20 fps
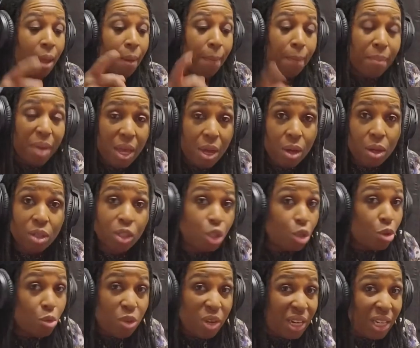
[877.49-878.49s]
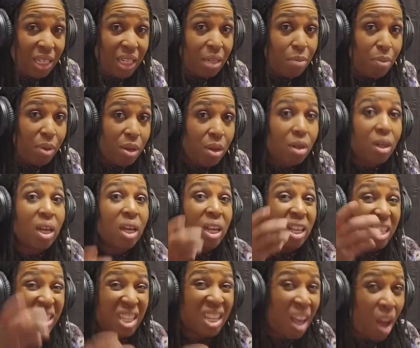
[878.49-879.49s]
Milk. Do you really need milk?
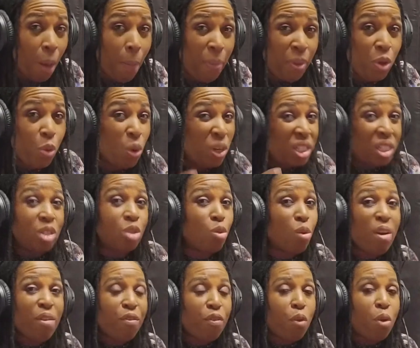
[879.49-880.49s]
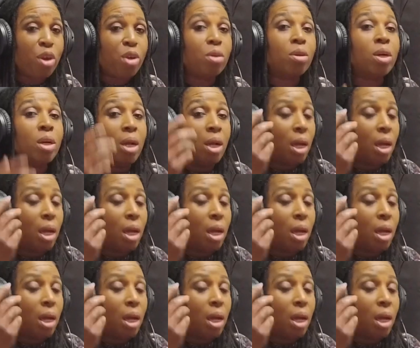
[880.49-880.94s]
Is it helping you? What is it doing for you?